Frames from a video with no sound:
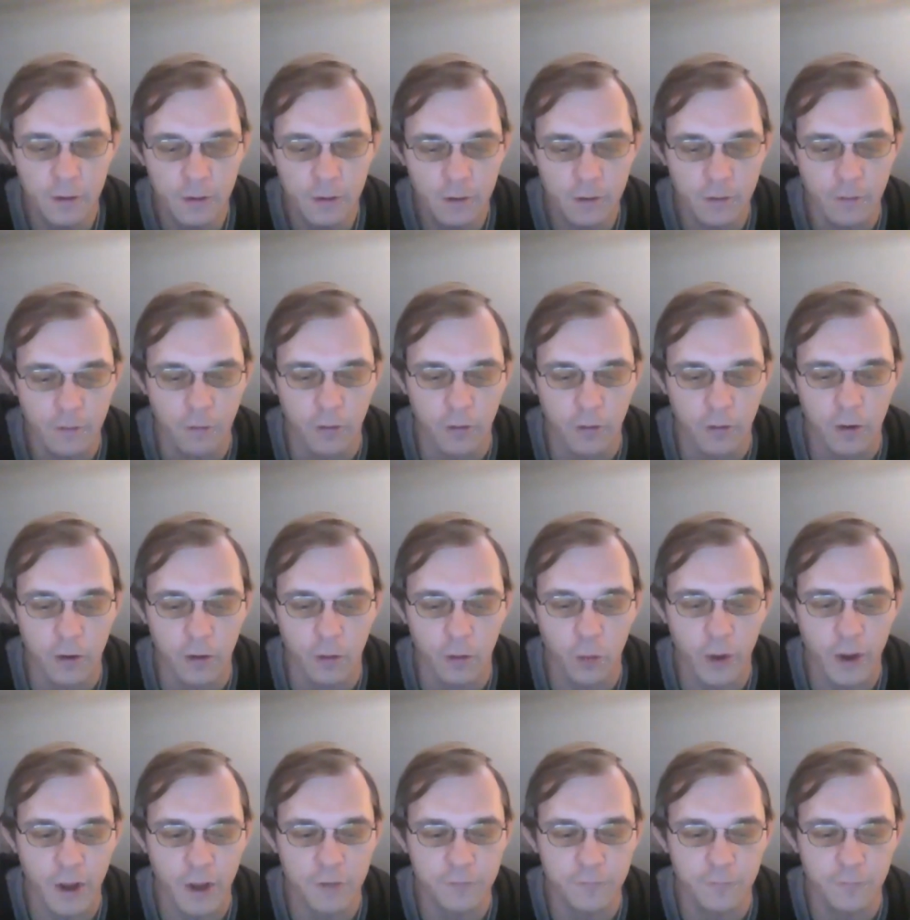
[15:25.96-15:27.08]
or a
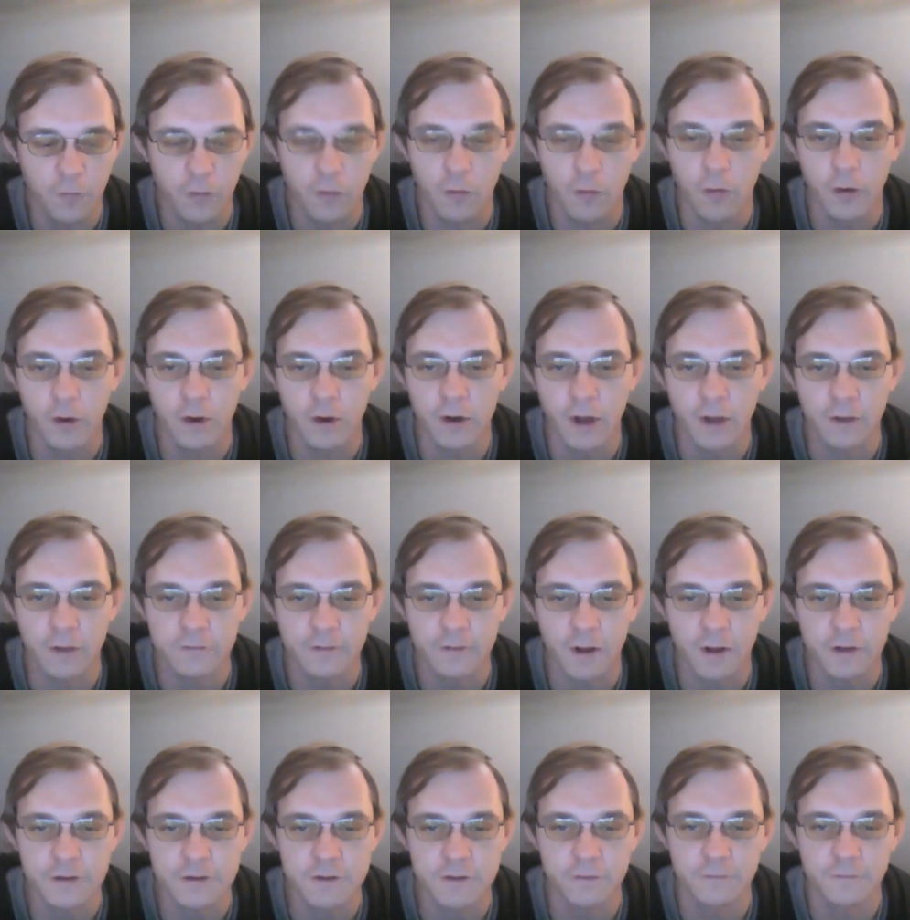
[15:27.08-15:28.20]
way for
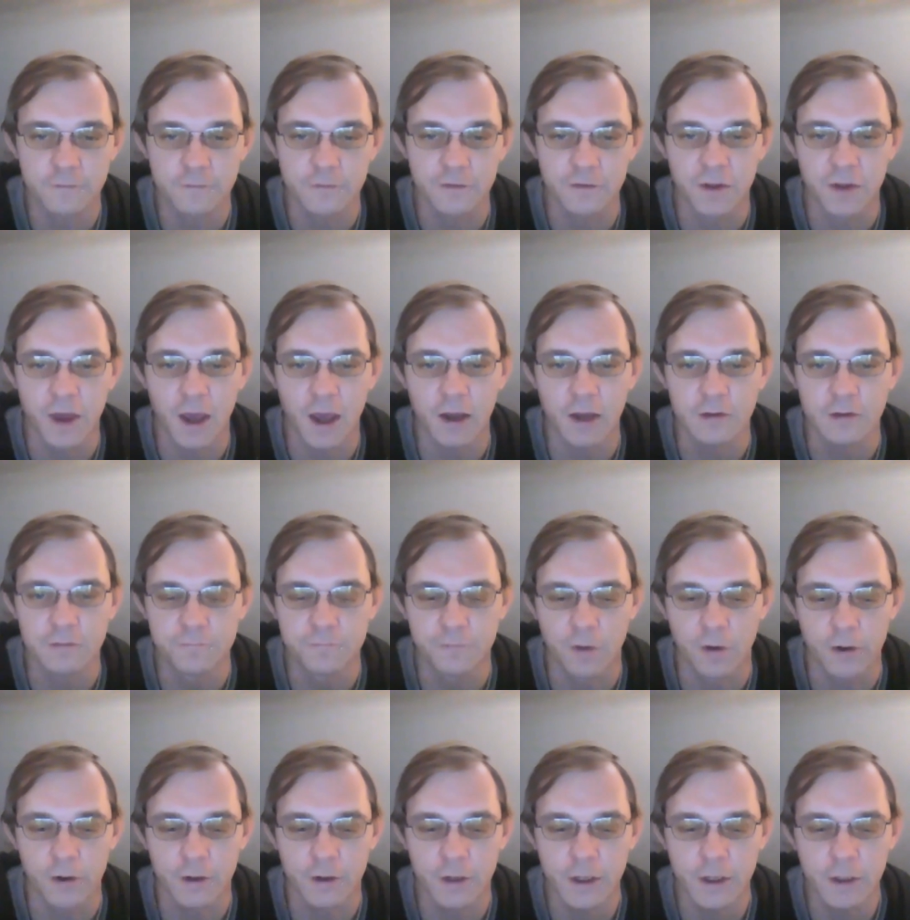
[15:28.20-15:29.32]
organizations to gain
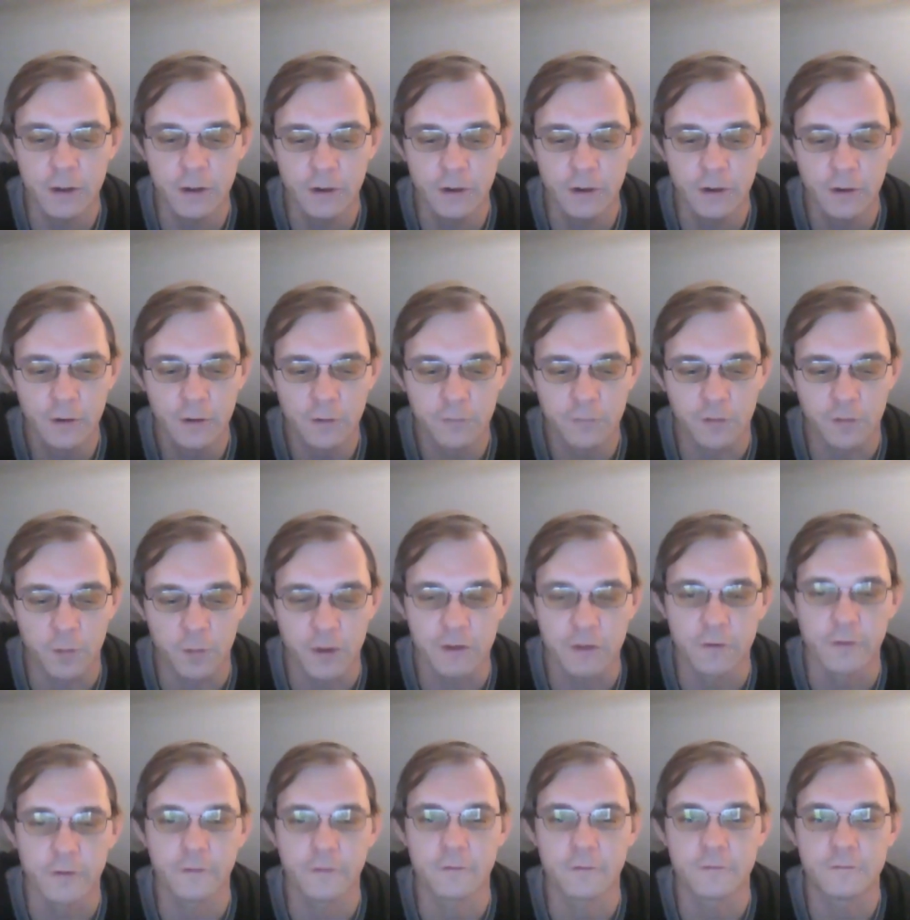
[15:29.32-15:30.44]
funding from
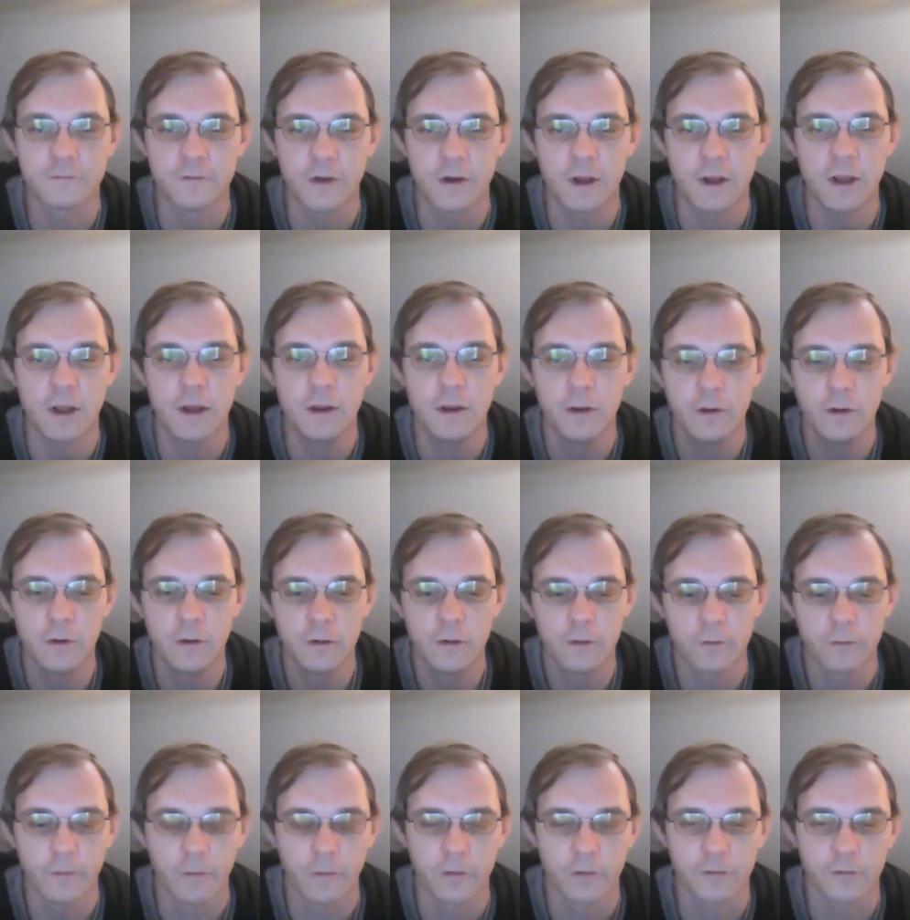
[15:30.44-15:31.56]
either the city
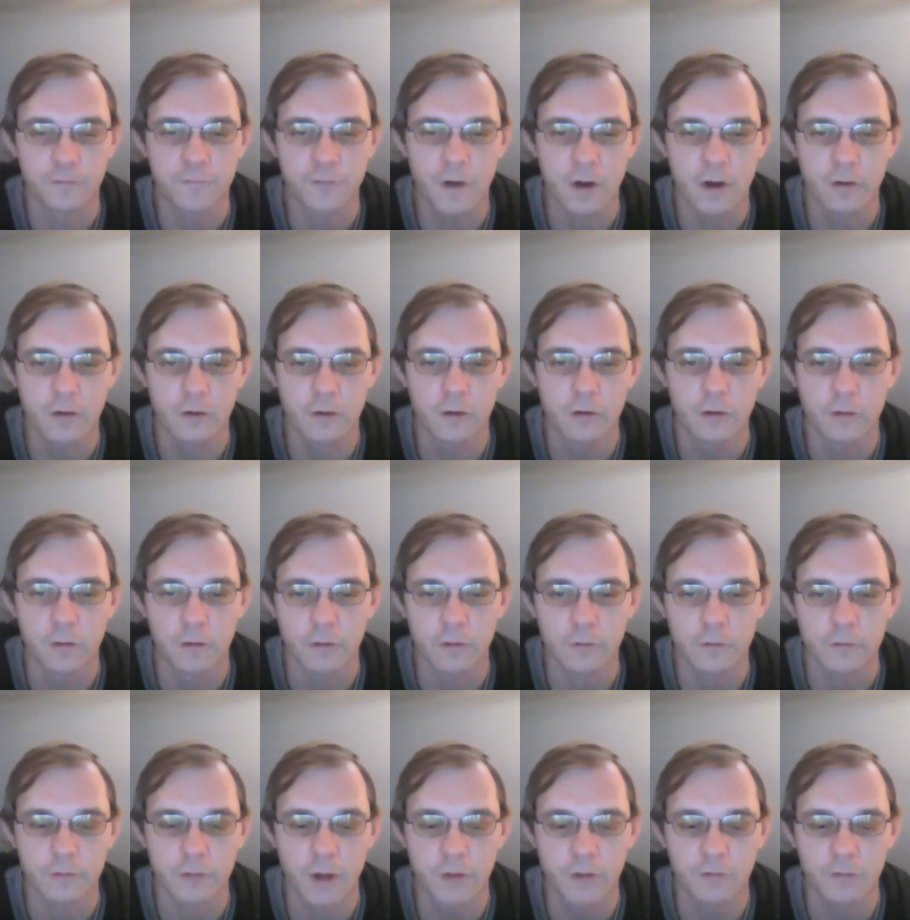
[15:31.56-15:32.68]
or the federal
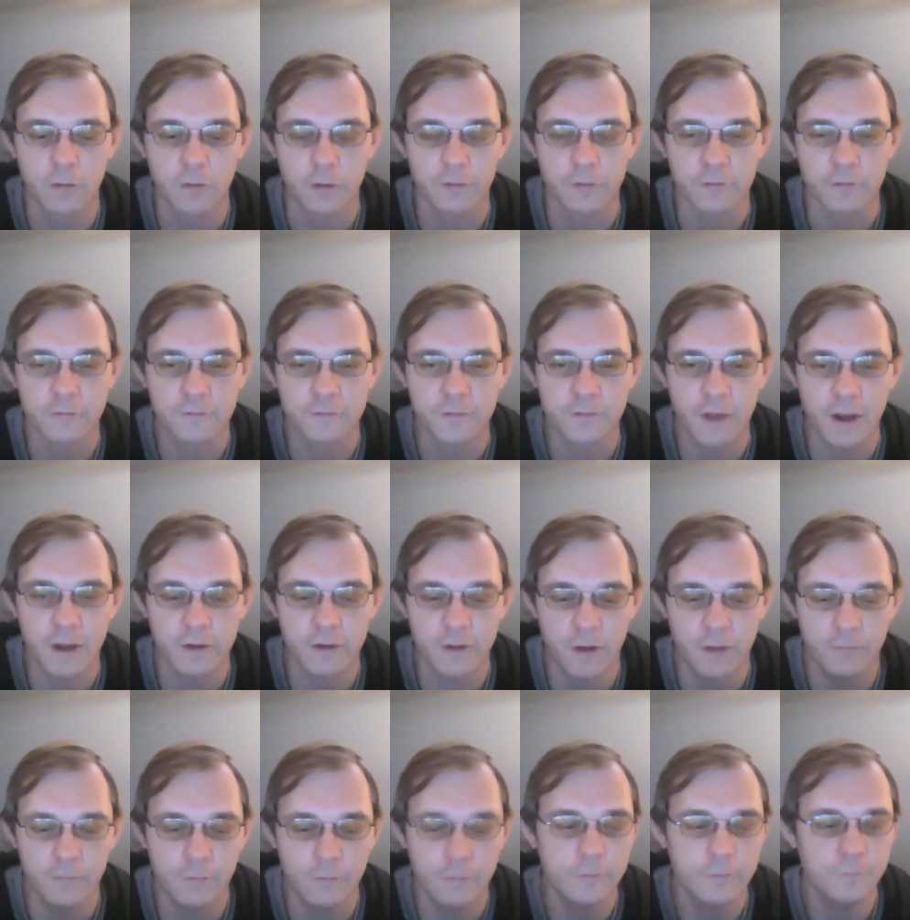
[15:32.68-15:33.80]
level or the state
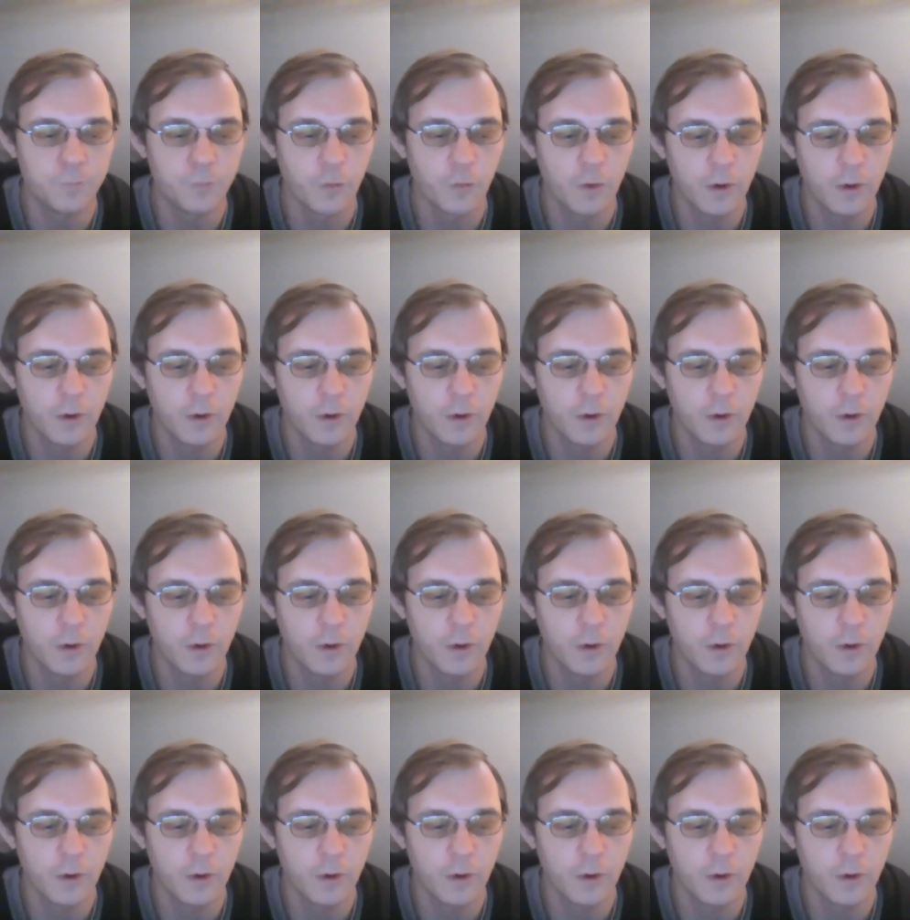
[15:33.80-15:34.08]
level.